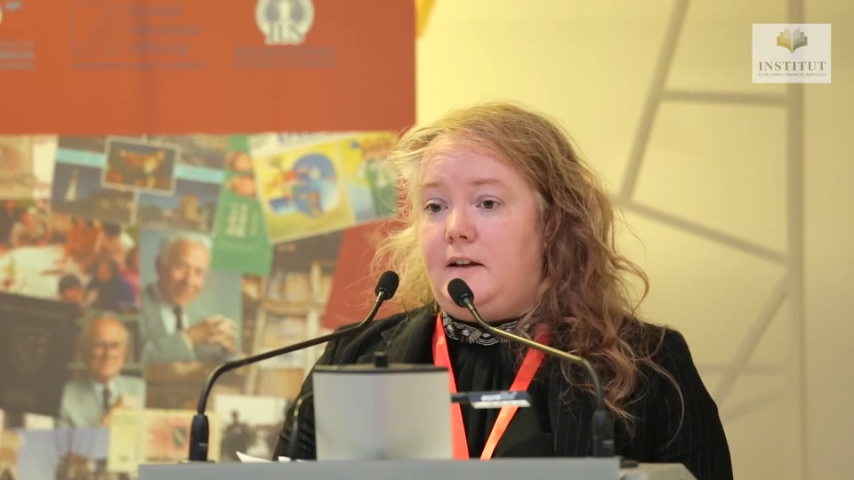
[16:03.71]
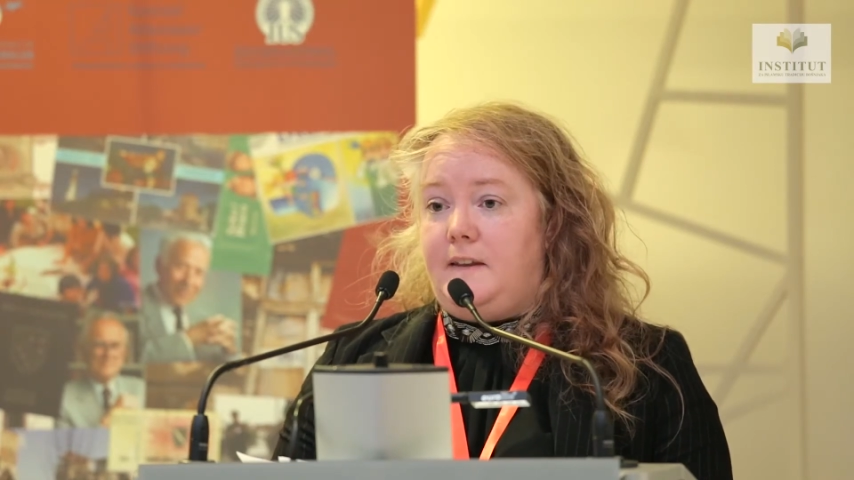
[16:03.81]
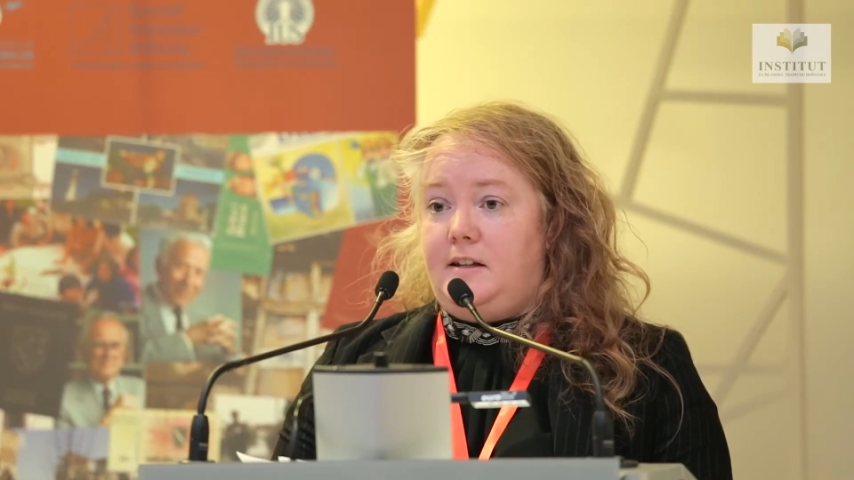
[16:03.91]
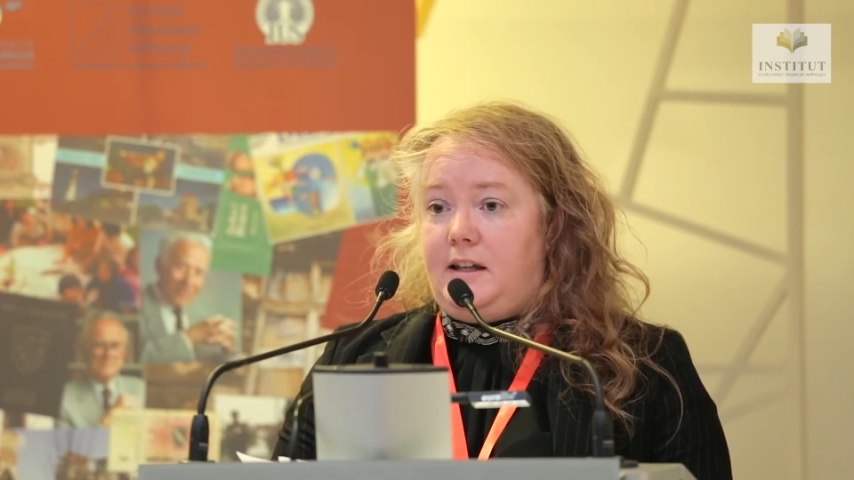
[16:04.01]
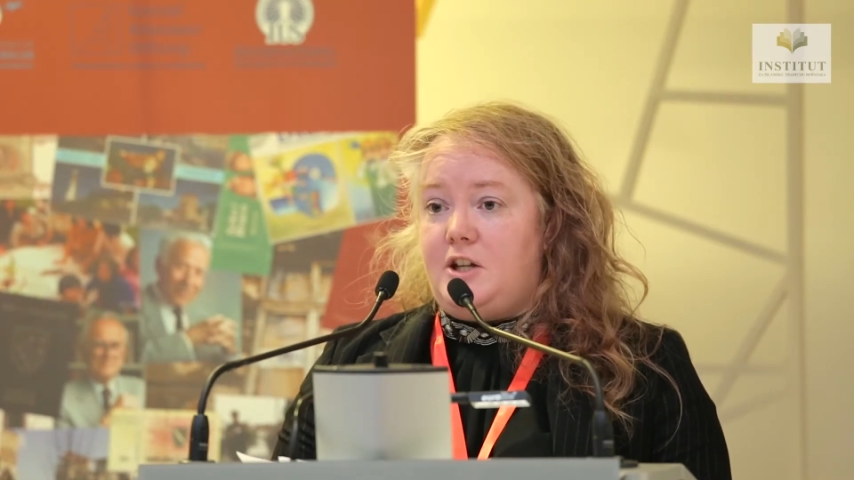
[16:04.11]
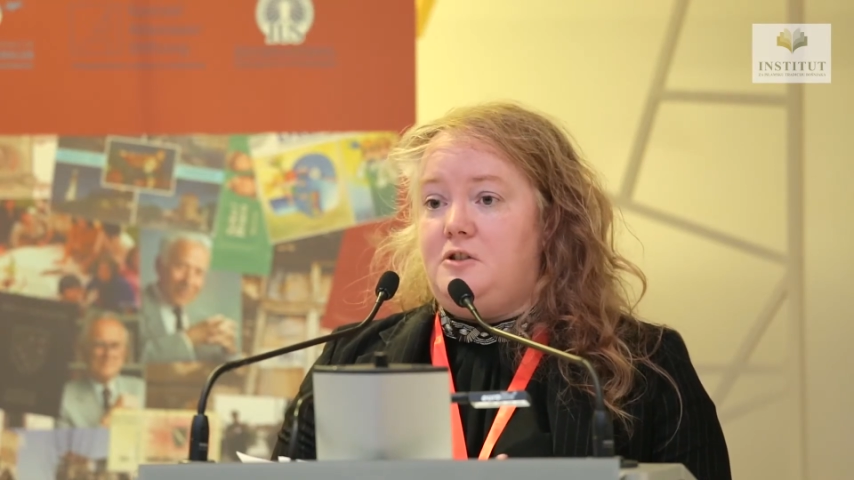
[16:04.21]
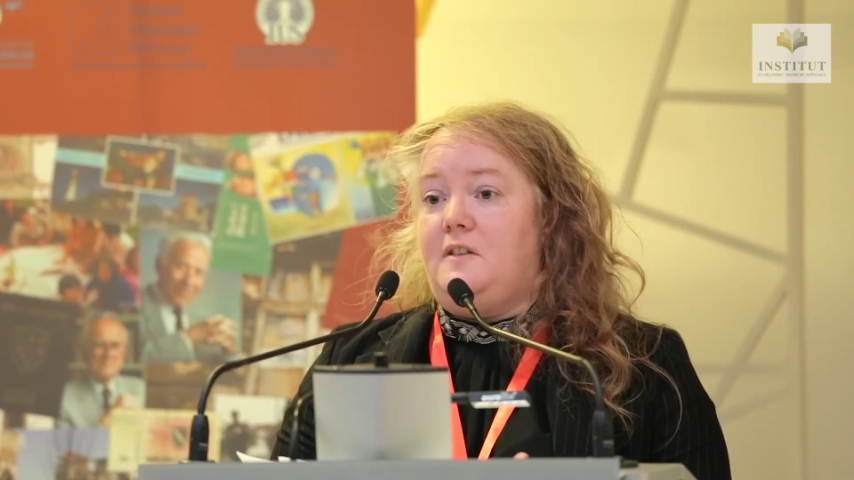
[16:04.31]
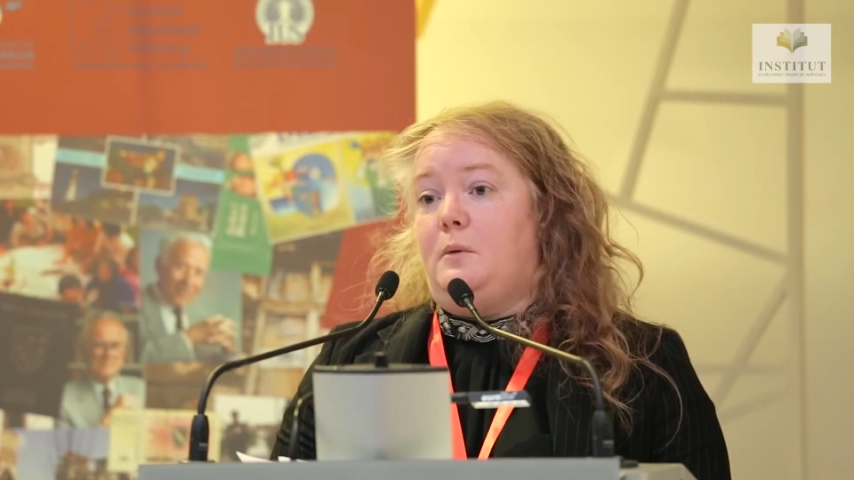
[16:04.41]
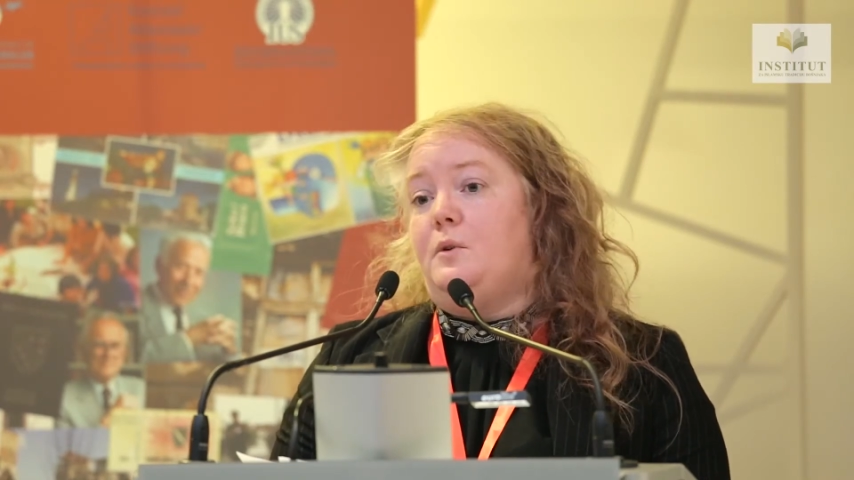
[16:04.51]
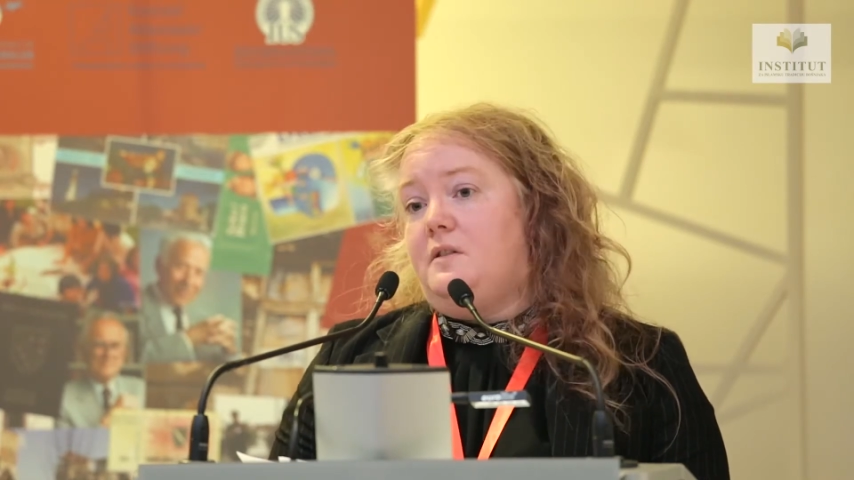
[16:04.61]
and the education
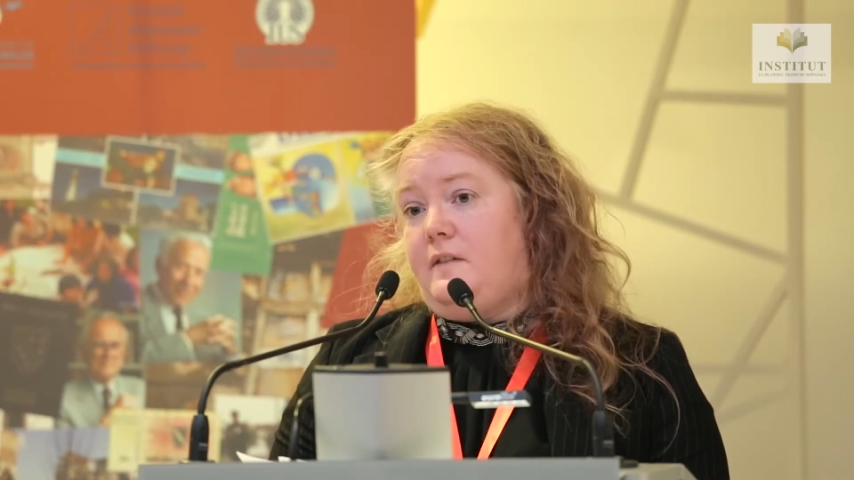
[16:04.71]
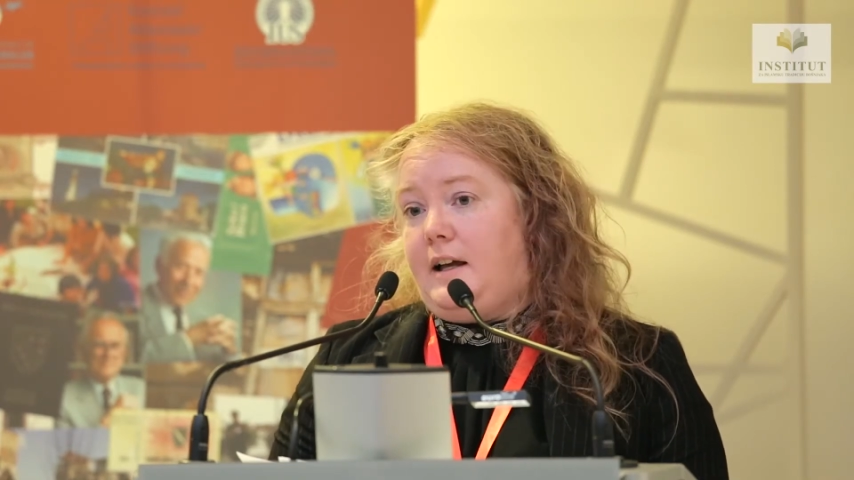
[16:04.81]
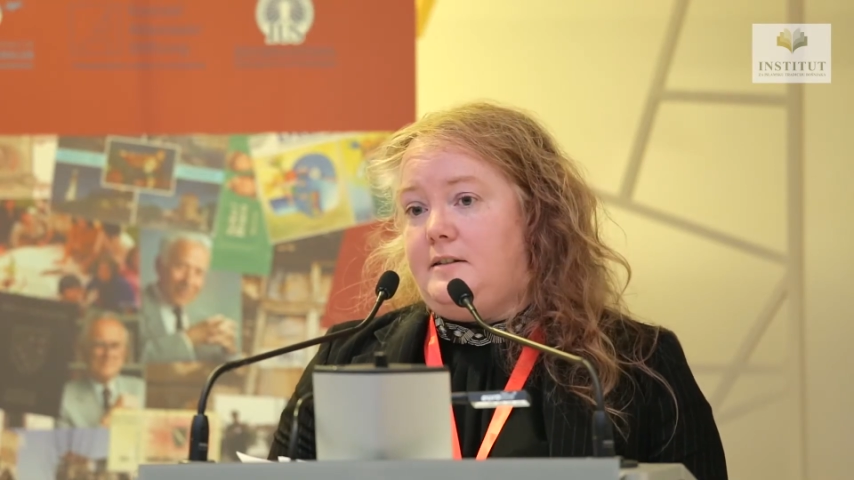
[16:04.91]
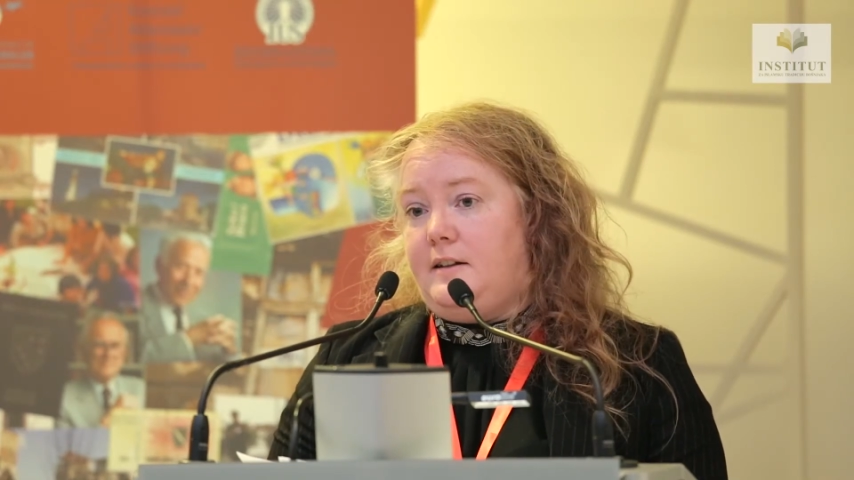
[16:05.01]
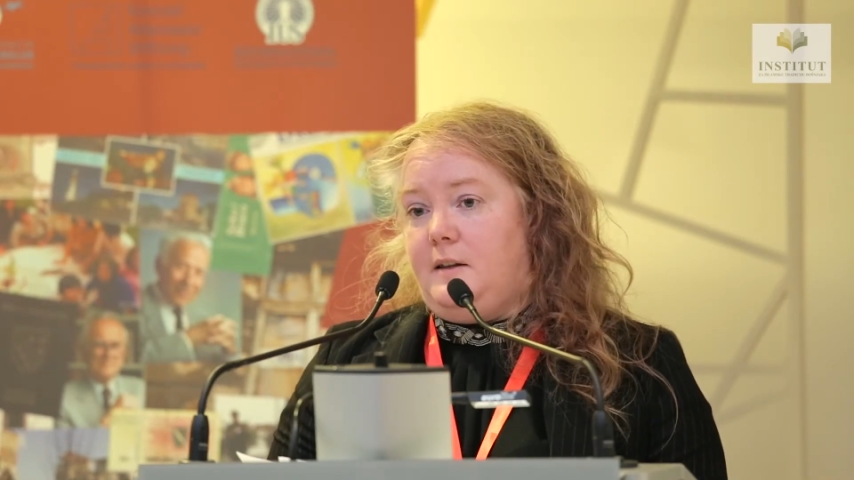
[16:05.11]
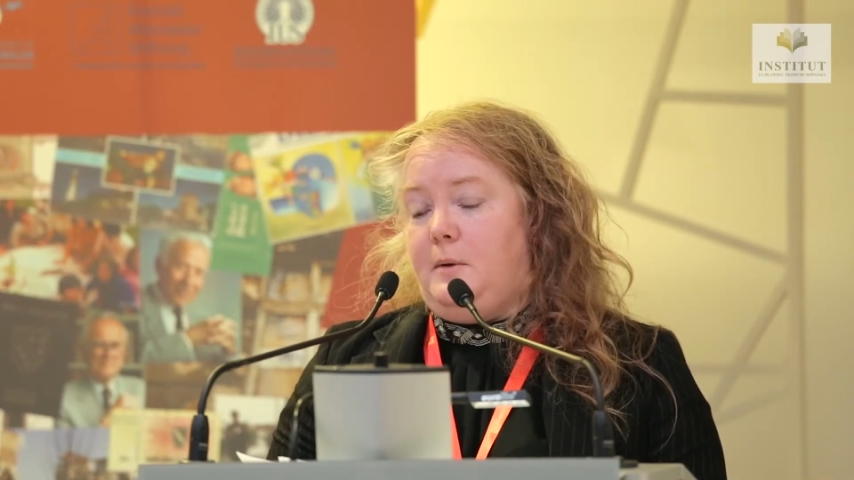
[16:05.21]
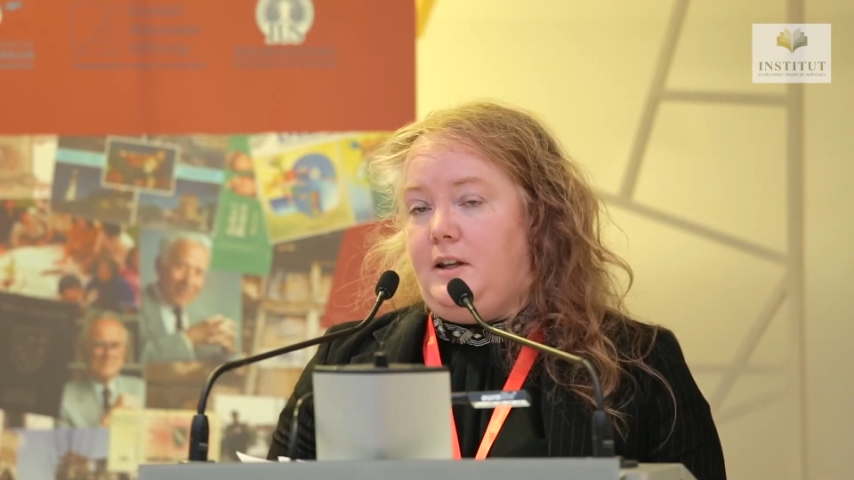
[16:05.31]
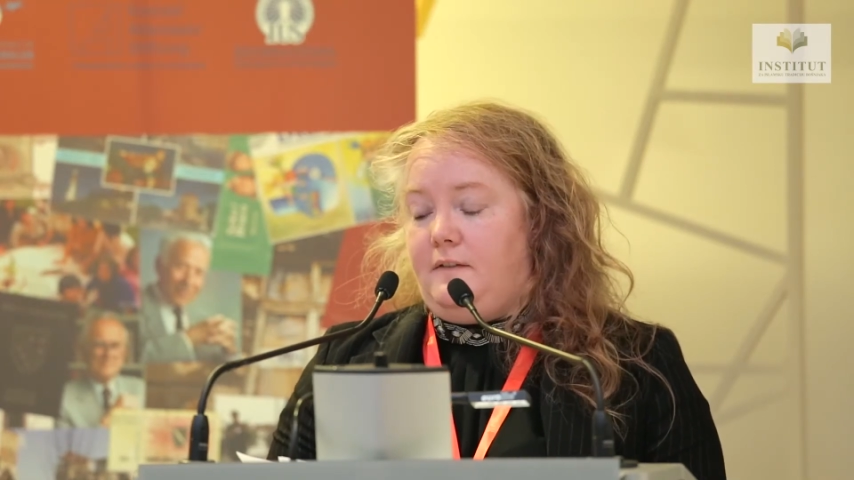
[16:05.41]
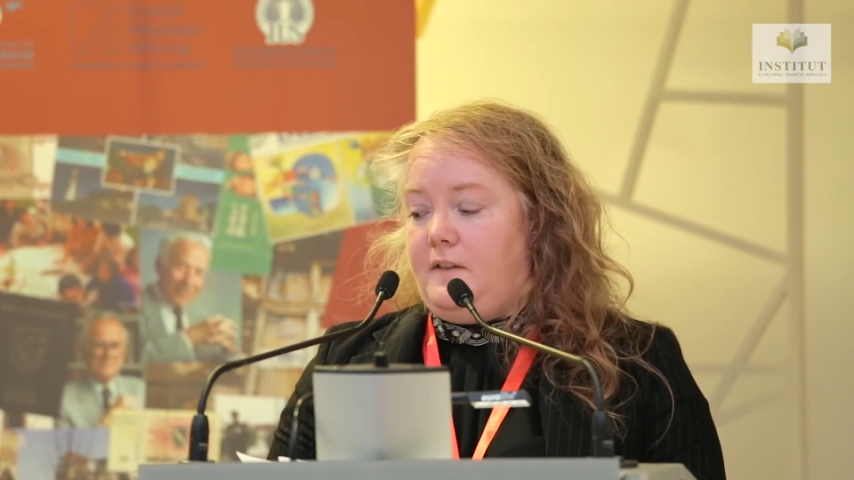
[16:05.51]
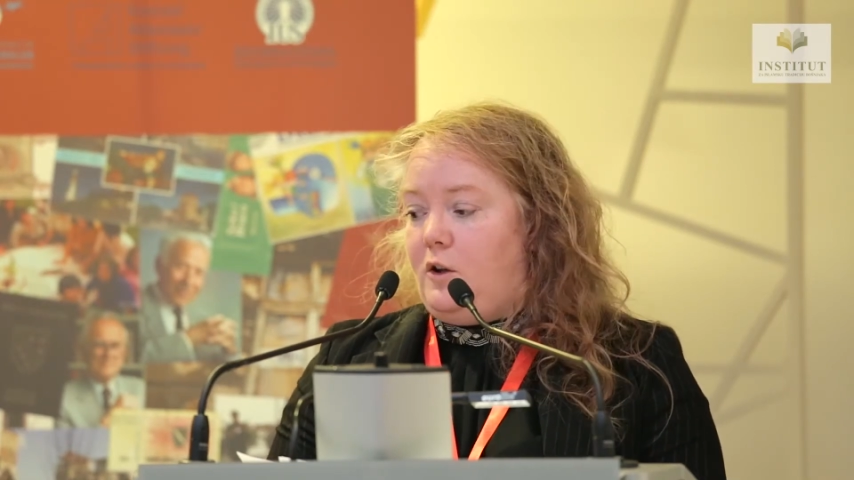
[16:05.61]
that they would have had had they been
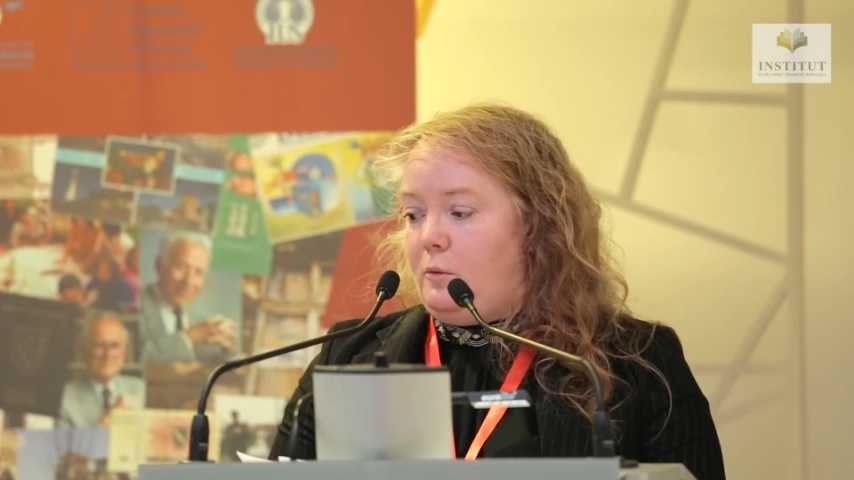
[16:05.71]
given the